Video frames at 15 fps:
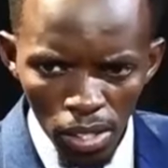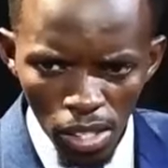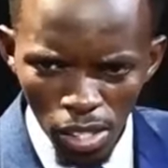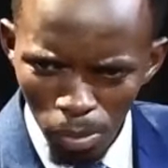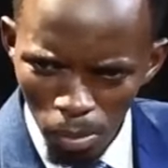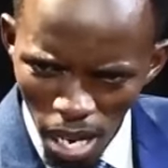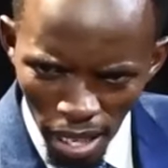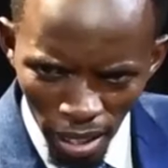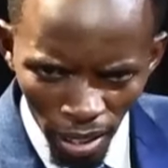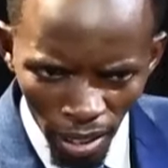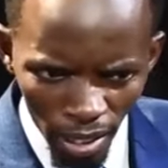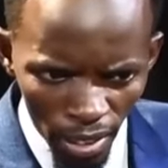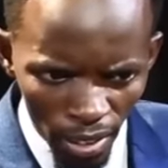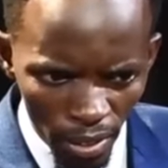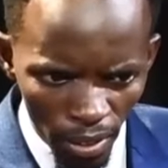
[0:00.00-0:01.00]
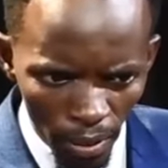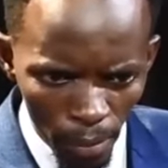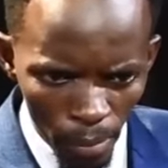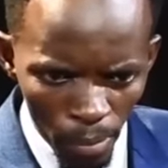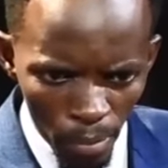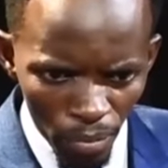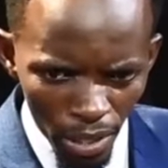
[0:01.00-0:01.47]
Smile.
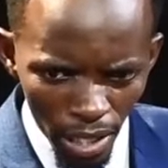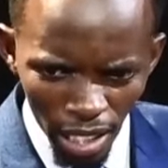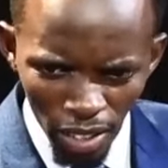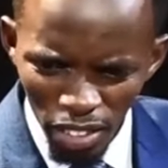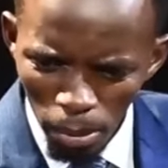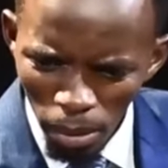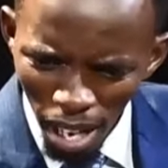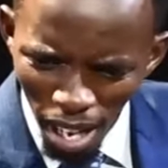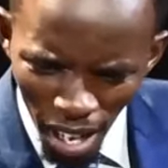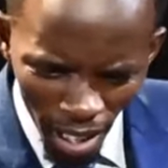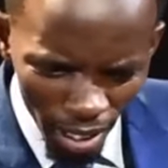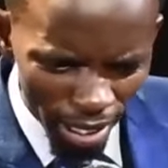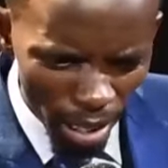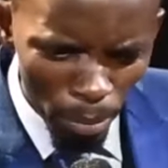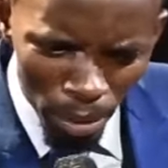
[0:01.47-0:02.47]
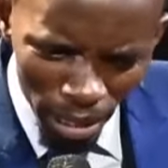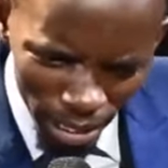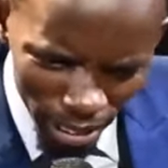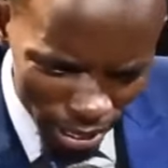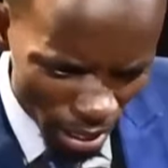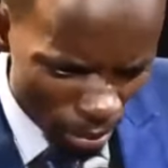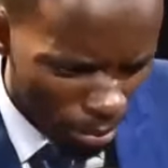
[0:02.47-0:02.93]
Give them a hug.
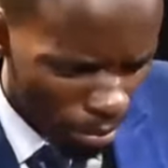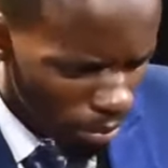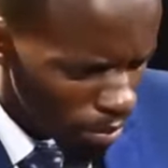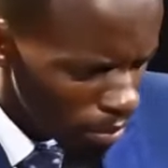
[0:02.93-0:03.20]
Embrace them.